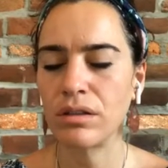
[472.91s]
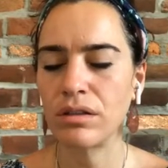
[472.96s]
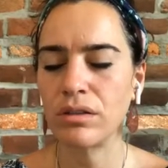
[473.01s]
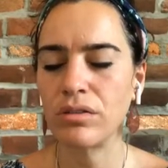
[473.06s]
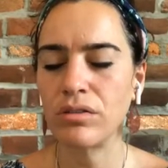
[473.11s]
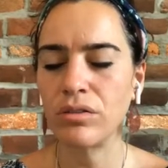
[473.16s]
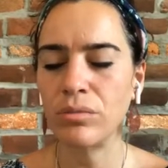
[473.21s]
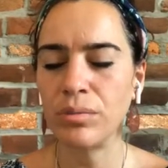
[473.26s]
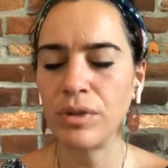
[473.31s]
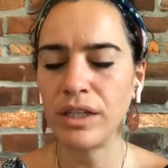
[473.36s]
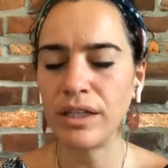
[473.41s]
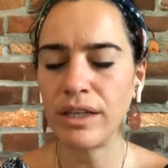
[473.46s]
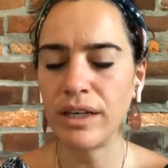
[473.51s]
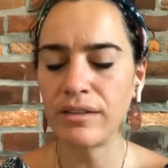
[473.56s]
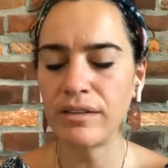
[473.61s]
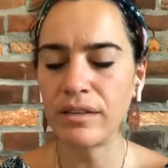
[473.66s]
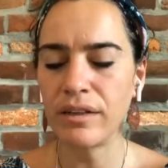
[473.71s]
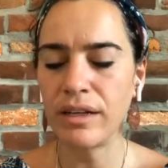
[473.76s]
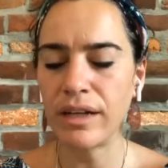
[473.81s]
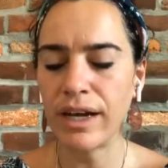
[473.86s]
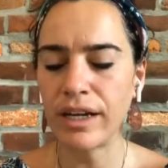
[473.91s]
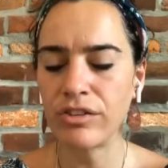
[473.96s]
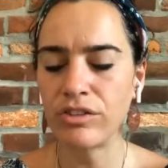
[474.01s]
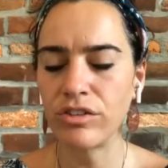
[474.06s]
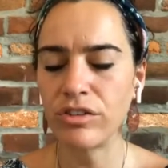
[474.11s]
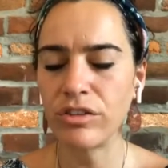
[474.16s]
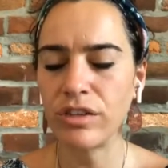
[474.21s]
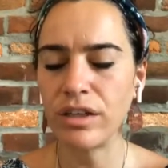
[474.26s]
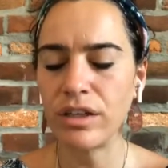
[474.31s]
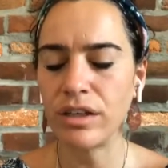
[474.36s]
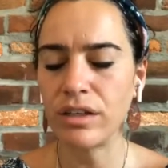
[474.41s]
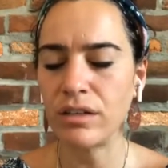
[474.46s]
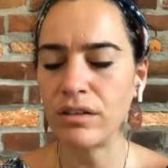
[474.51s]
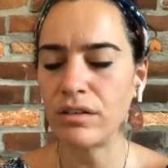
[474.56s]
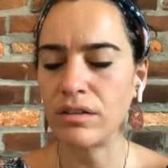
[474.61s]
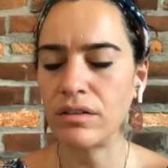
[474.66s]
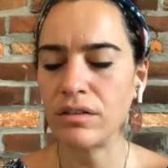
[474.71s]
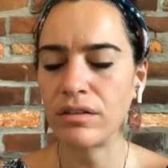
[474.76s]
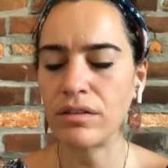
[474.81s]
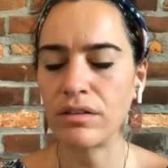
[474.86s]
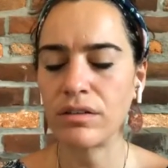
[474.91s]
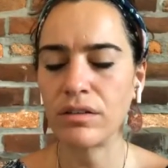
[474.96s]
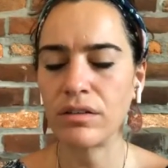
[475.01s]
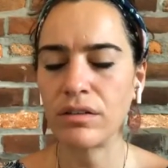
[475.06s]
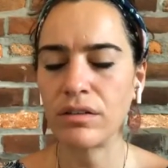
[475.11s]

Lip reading: to be as it naturally is.